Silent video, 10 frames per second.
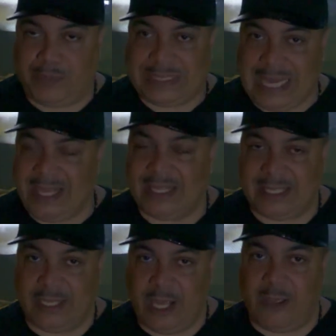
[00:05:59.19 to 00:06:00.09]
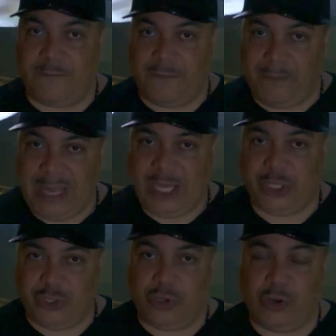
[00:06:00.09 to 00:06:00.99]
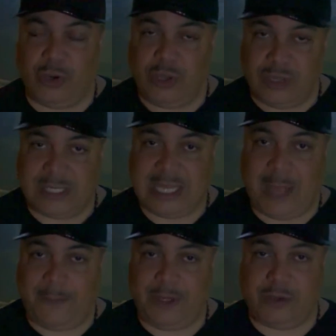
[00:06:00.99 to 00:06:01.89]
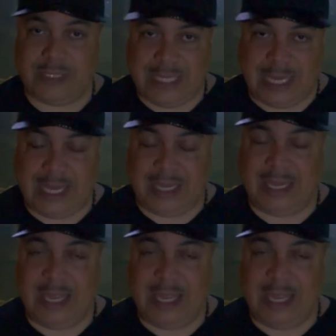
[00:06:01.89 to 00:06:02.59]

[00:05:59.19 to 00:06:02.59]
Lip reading: say this enough. Make sure the top of your tank